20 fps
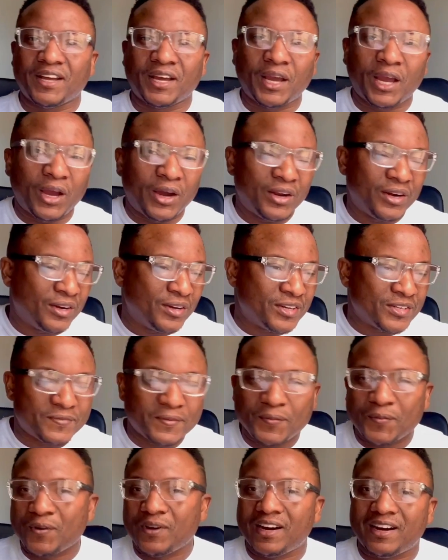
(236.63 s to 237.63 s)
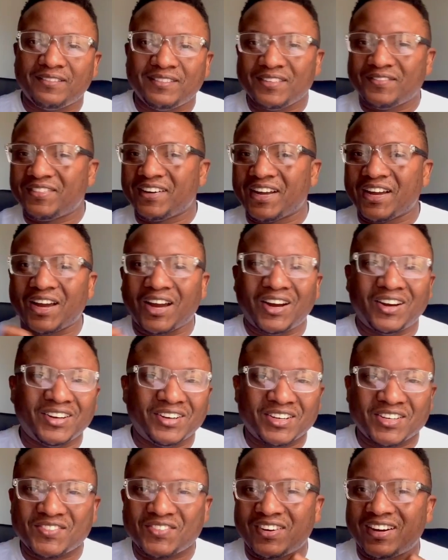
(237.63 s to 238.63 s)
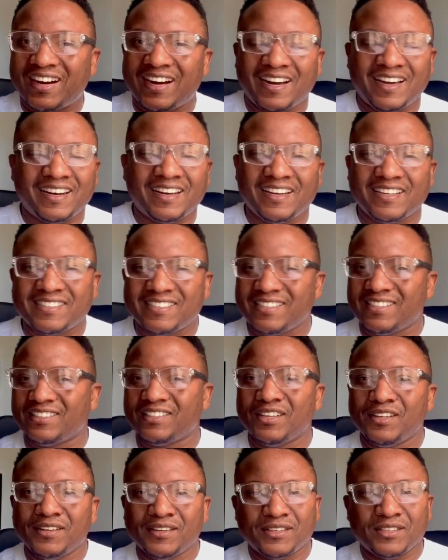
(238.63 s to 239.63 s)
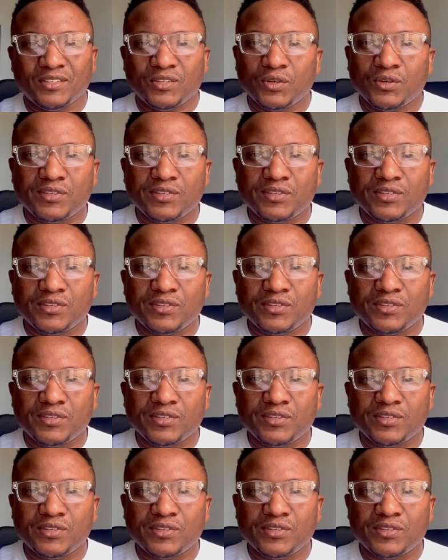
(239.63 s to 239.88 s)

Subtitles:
colors, people have different colors for highlighting. Those